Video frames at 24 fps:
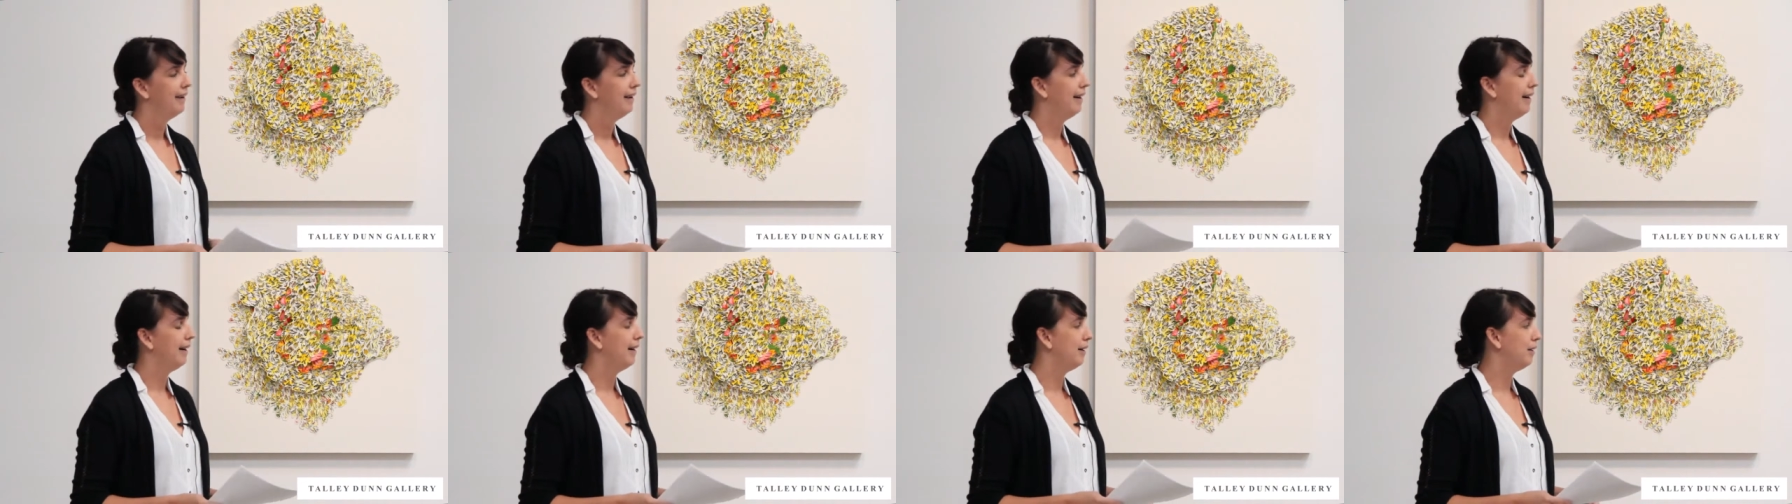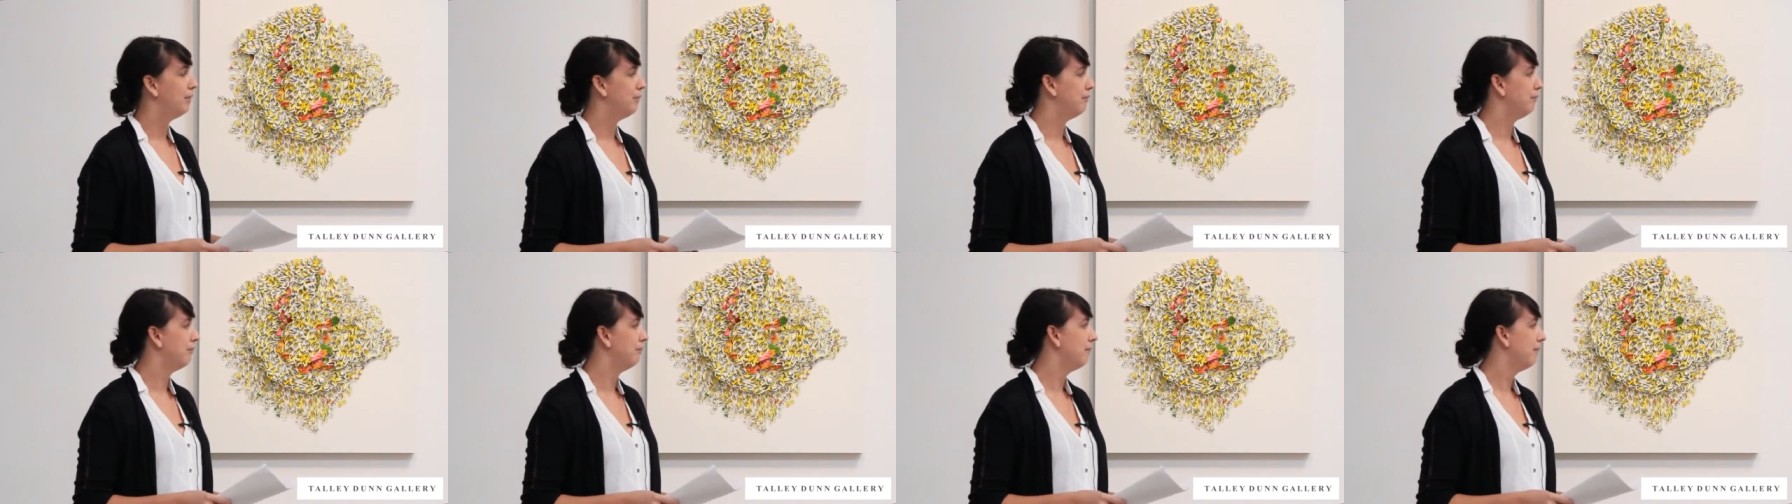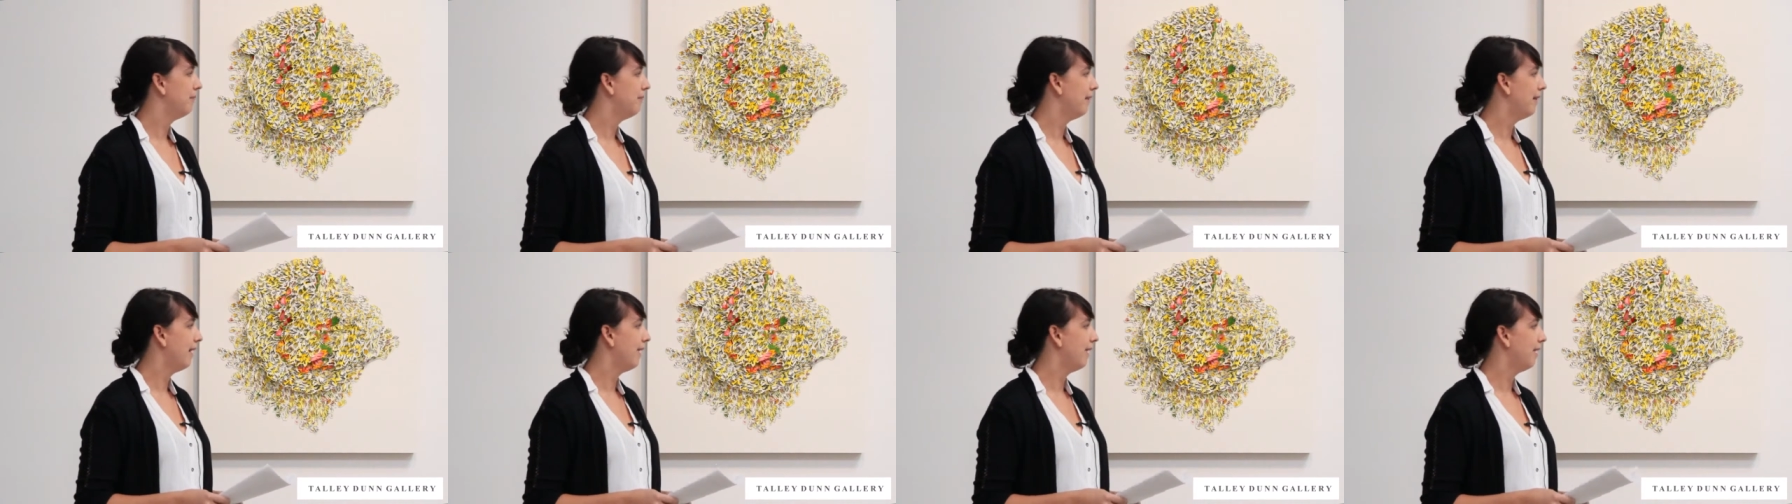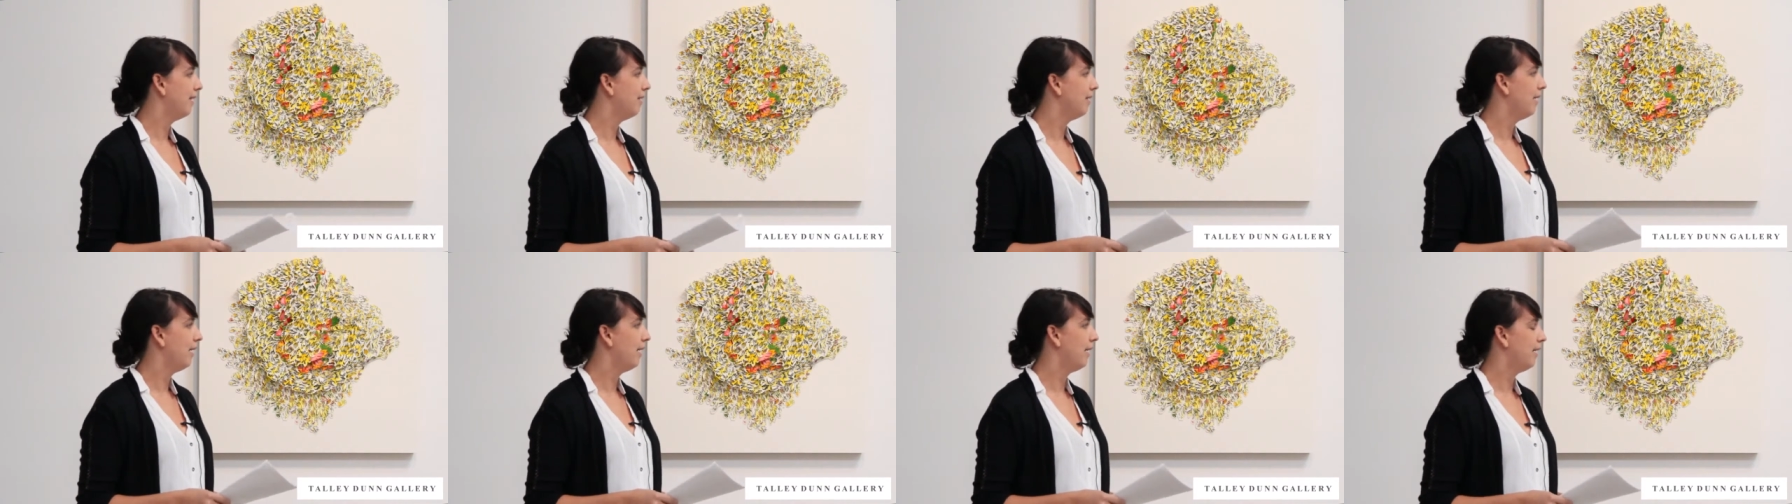
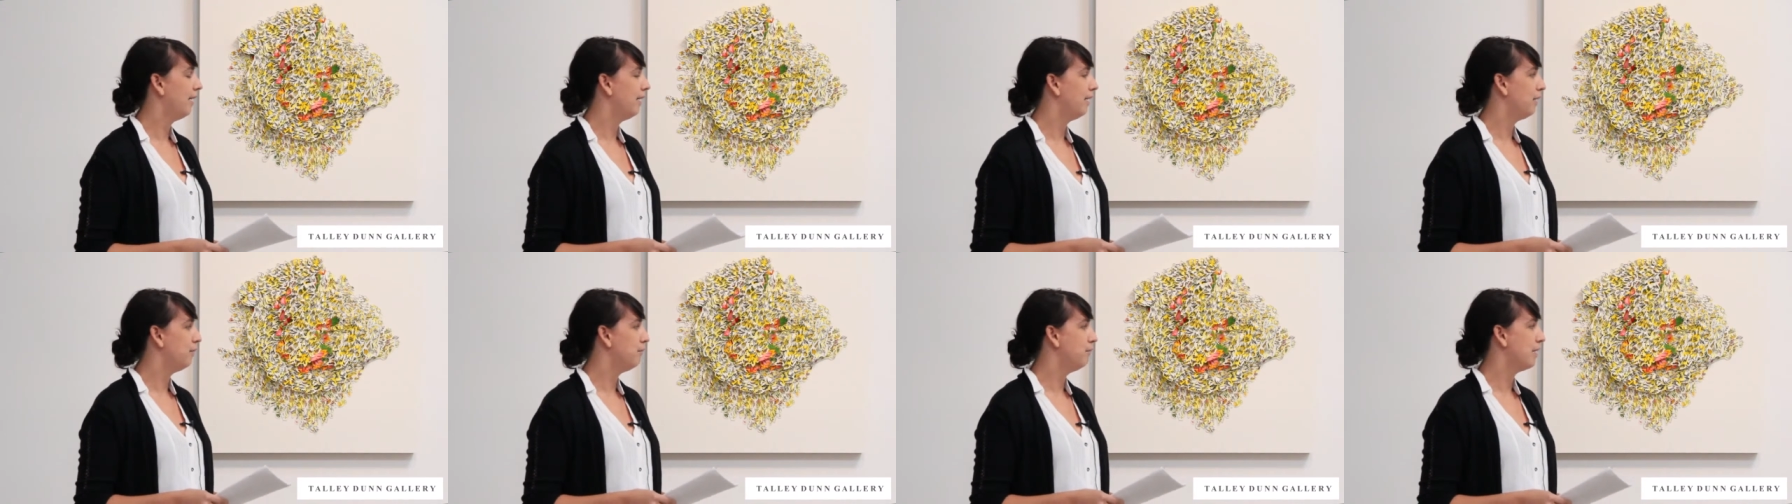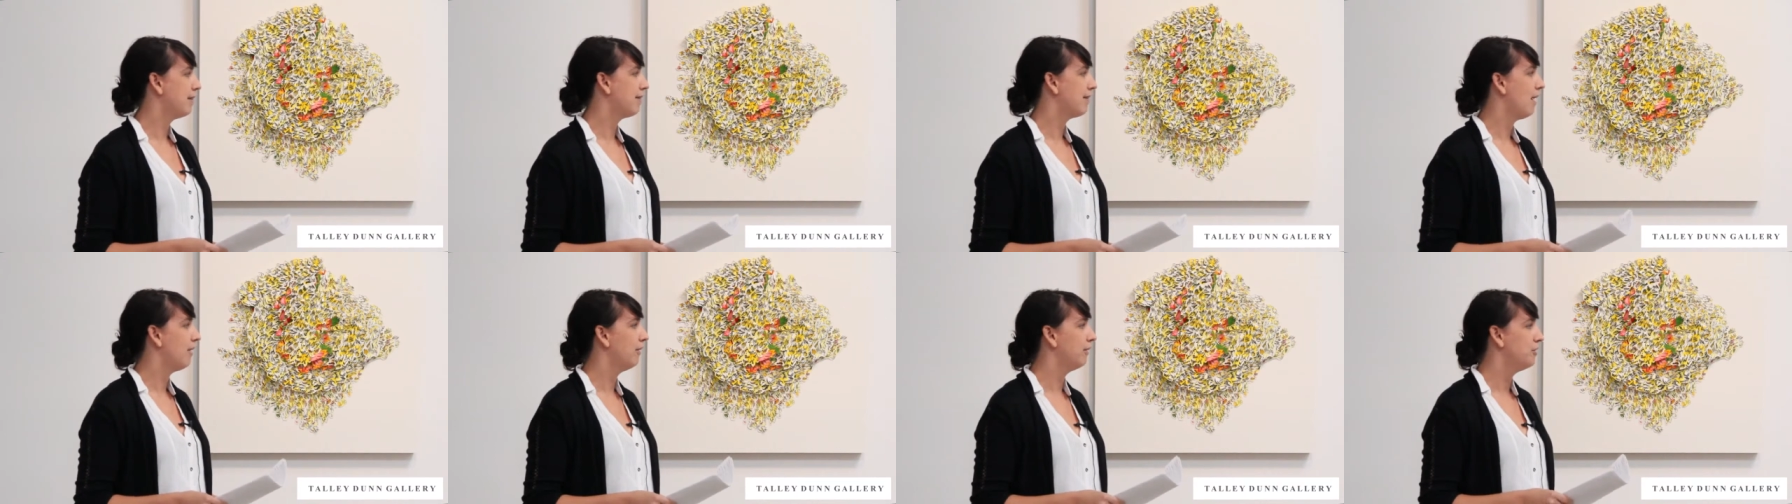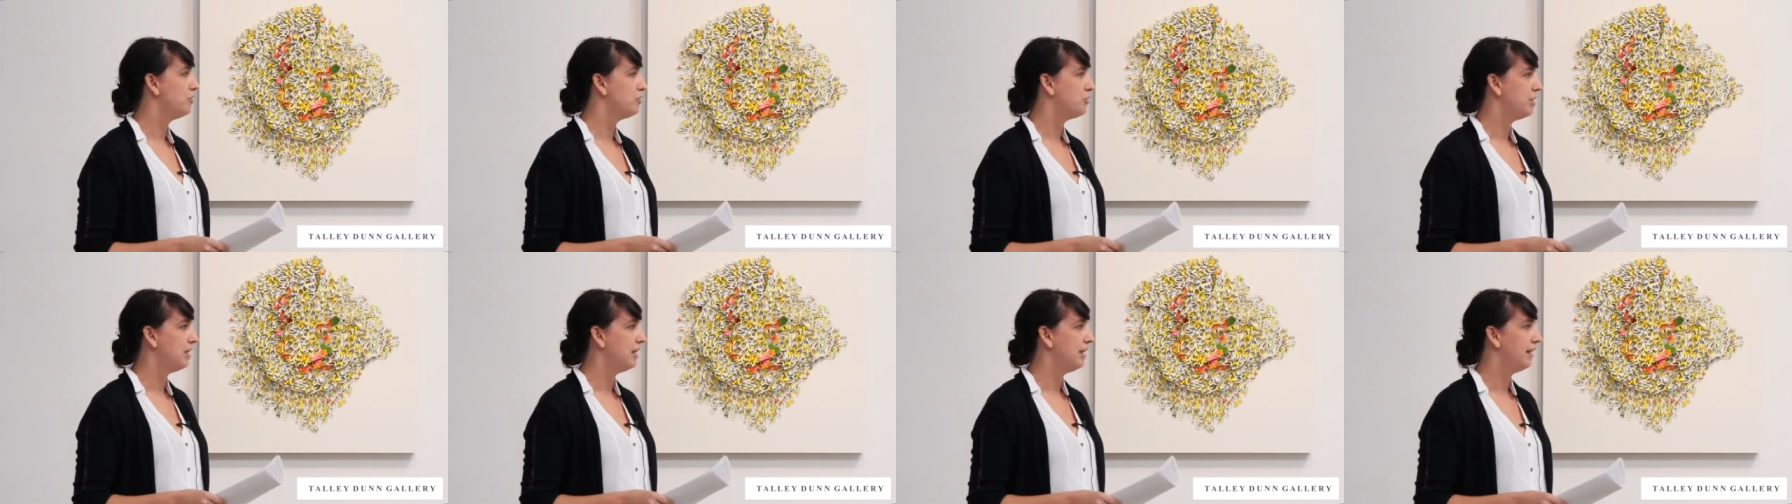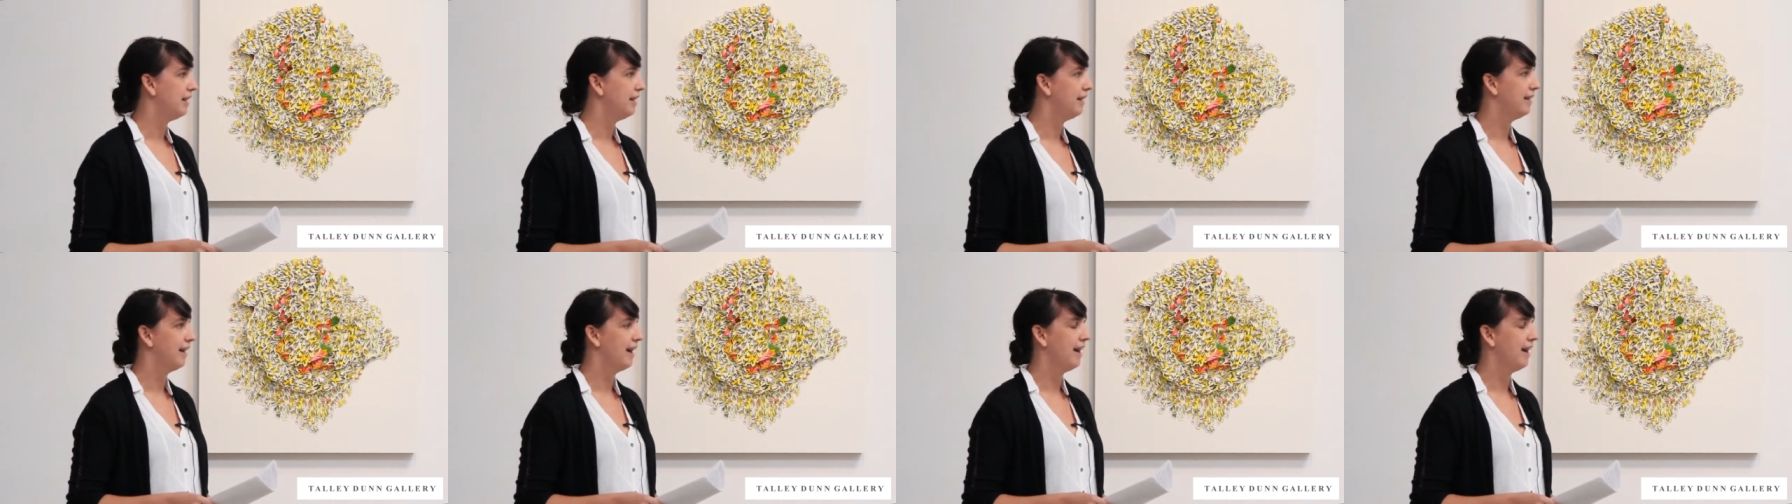that mythology